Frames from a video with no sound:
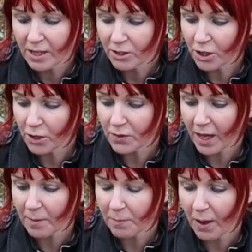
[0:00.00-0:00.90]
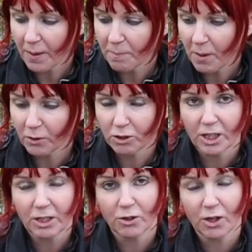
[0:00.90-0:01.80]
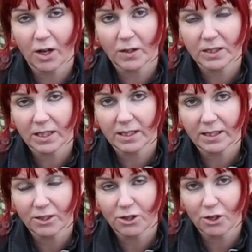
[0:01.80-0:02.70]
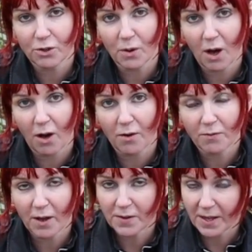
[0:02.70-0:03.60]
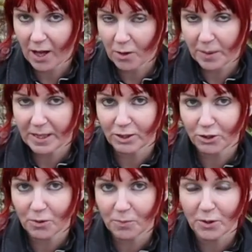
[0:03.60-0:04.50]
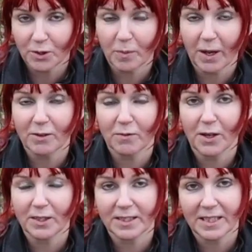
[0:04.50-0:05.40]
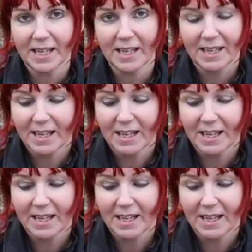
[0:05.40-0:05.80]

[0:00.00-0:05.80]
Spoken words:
know that by mulching your garden, you are further helping to boost biodiversity.